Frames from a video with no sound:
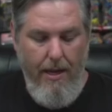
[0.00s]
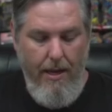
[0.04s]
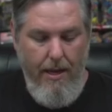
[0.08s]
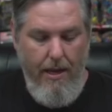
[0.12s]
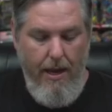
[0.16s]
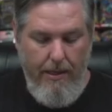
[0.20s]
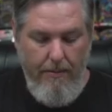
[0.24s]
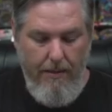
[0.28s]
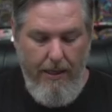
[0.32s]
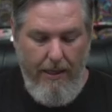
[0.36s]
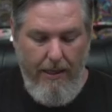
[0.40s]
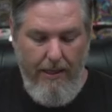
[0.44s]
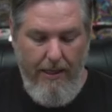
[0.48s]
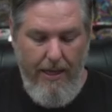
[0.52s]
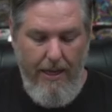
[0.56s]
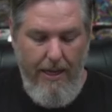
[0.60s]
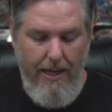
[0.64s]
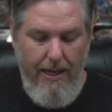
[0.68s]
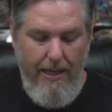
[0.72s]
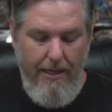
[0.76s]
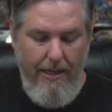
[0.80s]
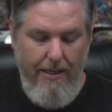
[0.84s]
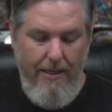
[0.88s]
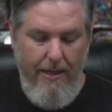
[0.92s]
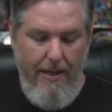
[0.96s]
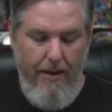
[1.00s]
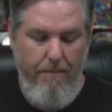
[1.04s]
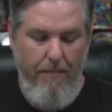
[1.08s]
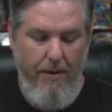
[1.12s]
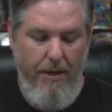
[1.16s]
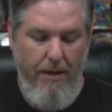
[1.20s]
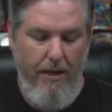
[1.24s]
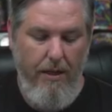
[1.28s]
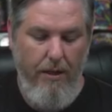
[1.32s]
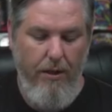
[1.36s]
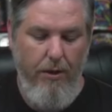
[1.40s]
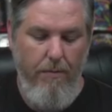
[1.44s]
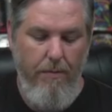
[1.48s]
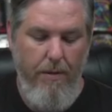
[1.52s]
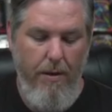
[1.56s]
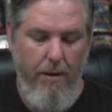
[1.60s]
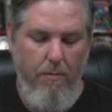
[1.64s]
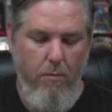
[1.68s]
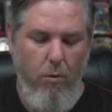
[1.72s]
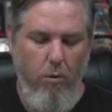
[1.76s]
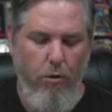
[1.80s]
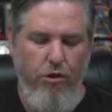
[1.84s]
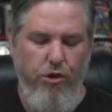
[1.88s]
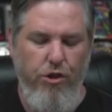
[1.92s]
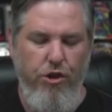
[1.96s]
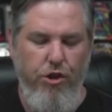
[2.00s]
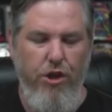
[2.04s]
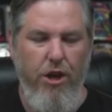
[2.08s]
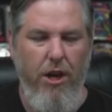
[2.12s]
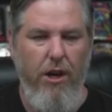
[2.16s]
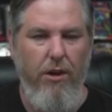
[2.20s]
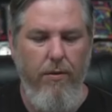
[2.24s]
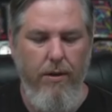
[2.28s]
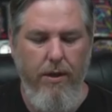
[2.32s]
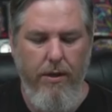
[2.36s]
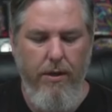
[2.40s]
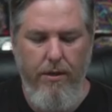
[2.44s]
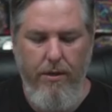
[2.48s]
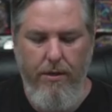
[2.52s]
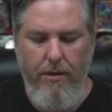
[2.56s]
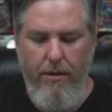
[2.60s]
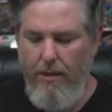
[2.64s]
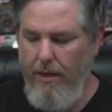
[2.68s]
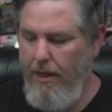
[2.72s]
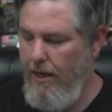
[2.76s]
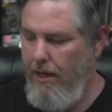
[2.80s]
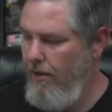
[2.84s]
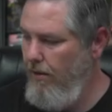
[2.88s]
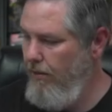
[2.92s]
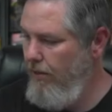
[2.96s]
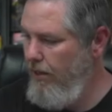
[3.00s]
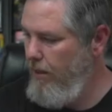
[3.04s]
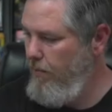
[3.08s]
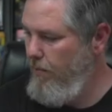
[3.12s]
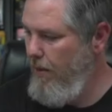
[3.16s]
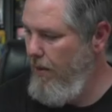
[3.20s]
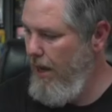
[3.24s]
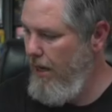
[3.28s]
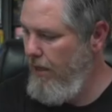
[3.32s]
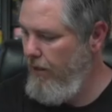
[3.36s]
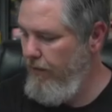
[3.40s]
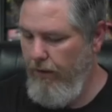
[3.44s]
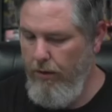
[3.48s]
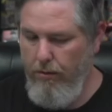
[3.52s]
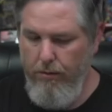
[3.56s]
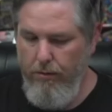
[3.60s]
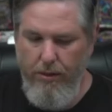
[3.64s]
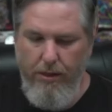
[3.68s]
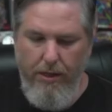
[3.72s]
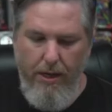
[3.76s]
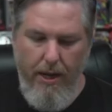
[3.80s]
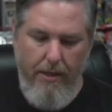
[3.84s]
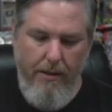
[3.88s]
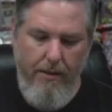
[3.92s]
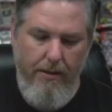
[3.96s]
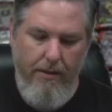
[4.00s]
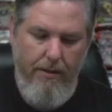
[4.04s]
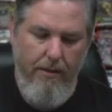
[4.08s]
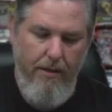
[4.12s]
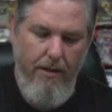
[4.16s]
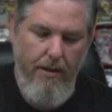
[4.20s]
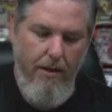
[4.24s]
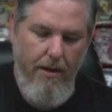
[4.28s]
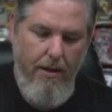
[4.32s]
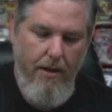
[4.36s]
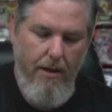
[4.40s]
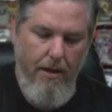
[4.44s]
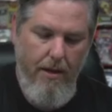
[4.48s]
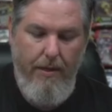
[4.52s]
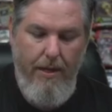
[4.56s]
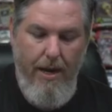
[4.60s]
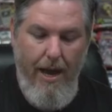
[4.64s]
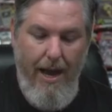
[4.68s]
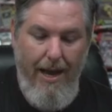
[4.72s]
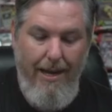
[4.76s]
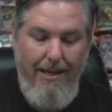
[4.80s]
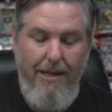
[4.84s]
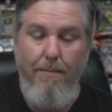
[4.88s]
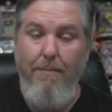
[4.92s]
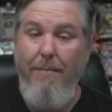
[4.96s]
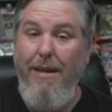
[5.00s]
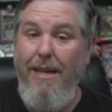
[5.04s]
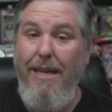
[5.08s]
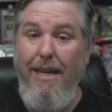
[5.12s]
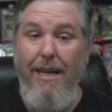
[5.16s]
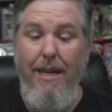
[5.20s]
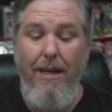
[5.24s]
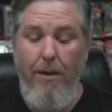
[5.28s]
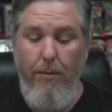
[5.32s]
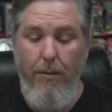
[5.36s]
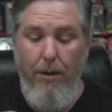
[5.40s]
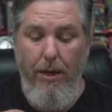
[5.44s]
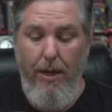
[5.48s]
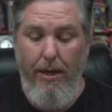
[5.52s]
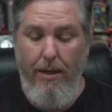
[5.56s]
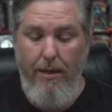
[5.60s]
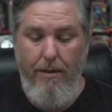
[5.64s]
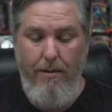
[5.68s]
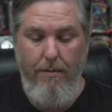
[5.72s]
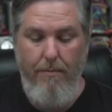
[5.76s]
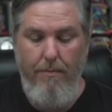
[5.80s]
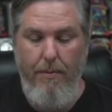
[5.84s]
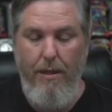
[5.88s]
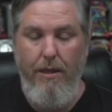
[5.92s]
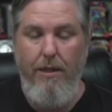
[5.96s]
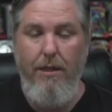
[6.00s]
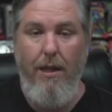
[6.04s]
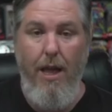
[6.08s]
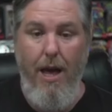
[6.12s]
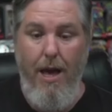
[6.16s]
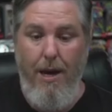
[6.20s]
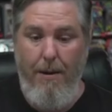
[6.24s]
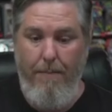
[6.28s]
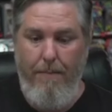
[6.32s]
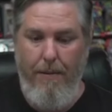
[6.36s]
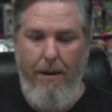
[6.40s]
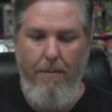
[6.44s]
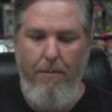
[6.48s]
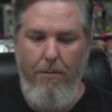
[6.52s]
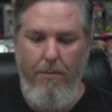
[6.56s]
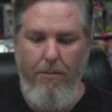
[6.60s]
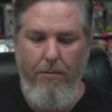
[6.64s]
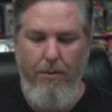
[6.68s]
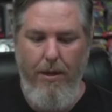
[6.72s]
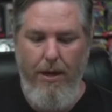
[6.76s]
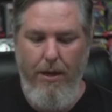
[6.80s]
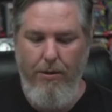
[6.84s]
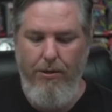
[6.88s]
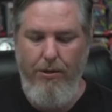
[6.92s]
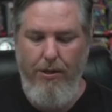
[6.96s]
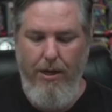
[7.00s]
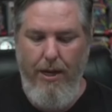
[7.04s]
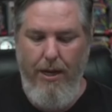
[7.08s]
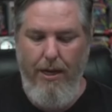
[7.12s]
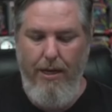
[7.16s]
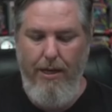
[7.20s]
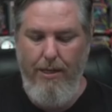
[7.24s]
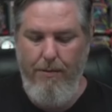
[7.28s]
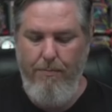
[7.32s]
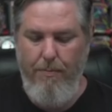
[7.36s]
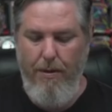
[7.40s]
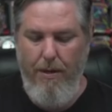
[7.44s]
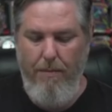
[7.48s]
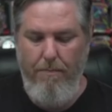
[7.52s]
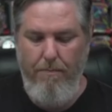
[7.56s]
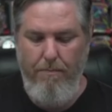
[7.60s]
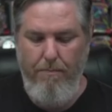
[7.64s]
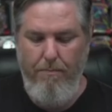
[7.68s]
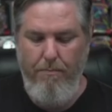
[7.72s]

Seems like the hits have been a little bit more generous here these past few sets. Not to me anyway, but to a lot of people, they are saying it's been